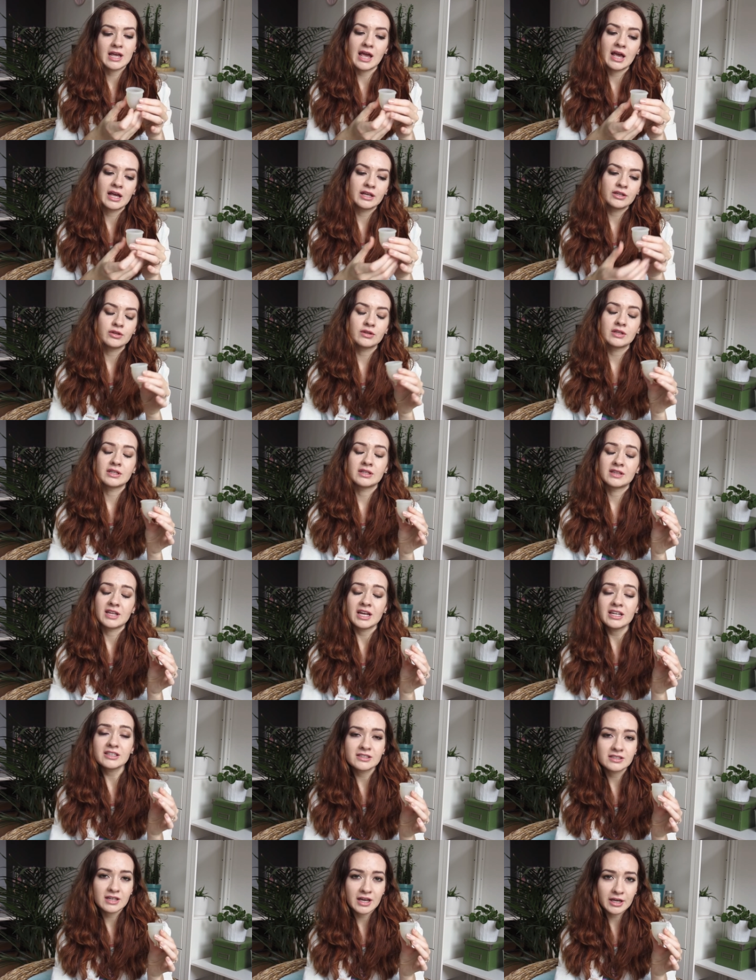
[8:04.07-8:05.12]
And
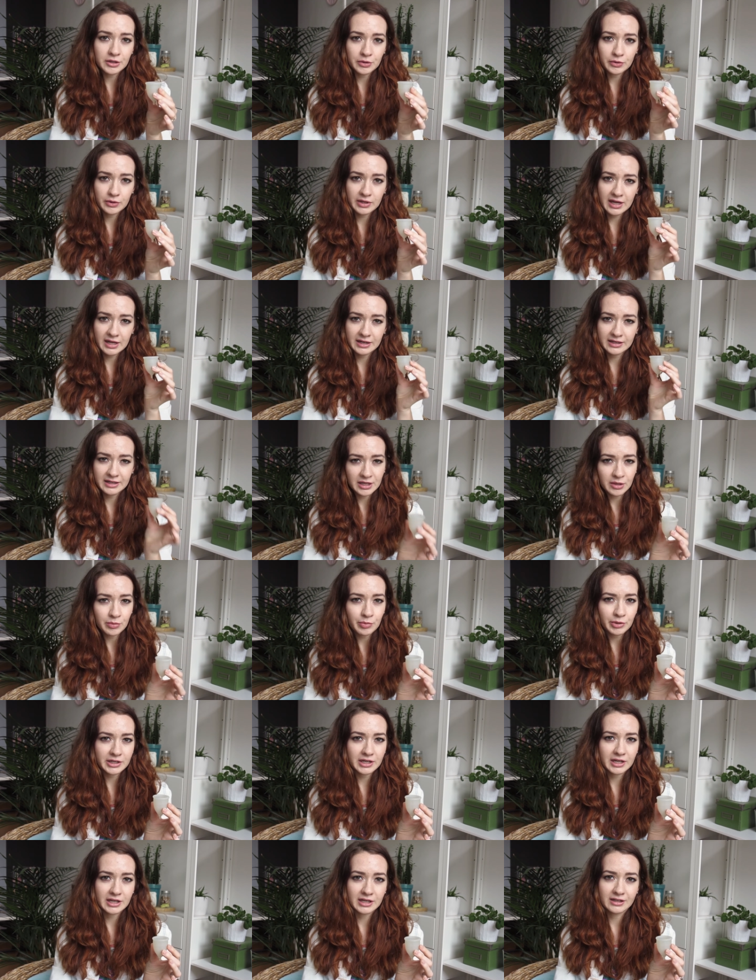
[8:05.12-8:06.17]
they say you can keep
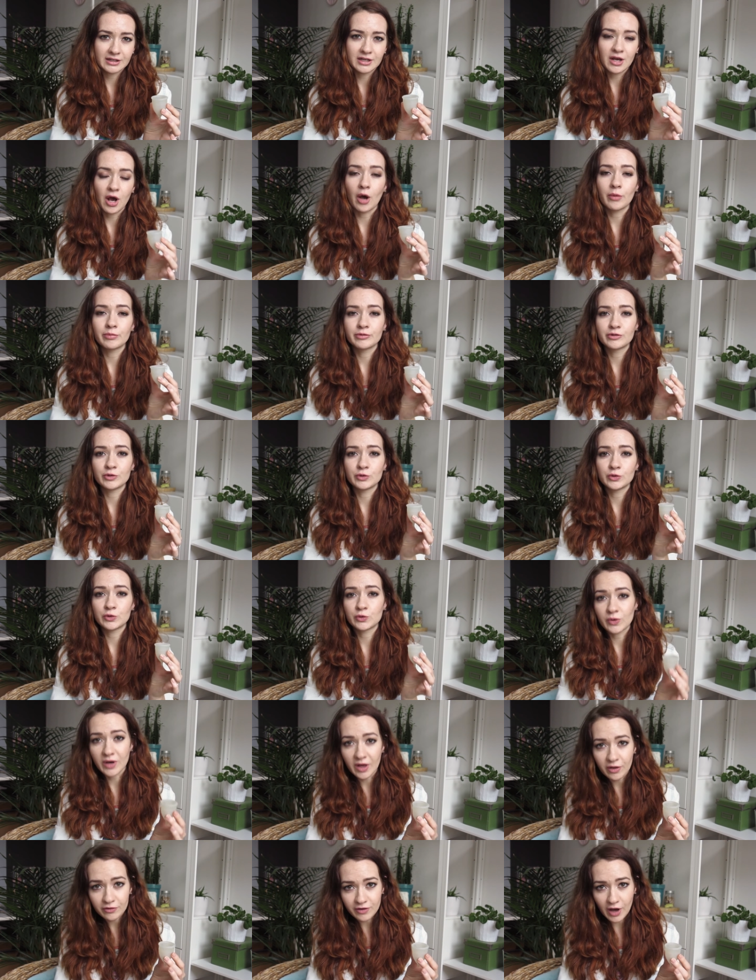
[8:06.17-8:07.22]
it in up to
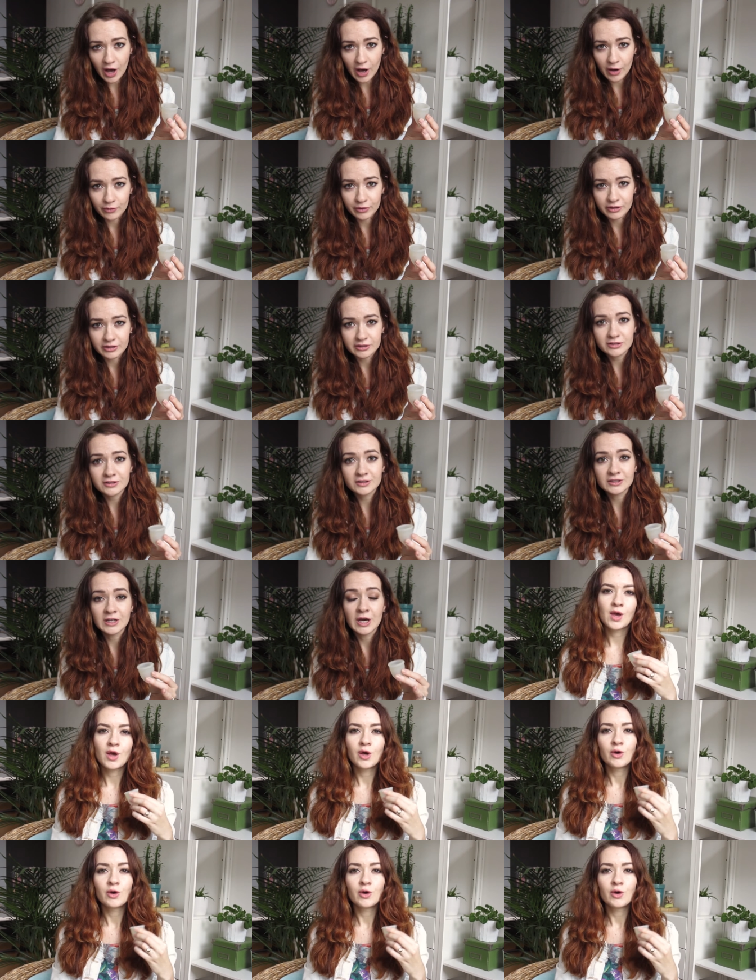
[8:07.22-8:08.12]
12 hours.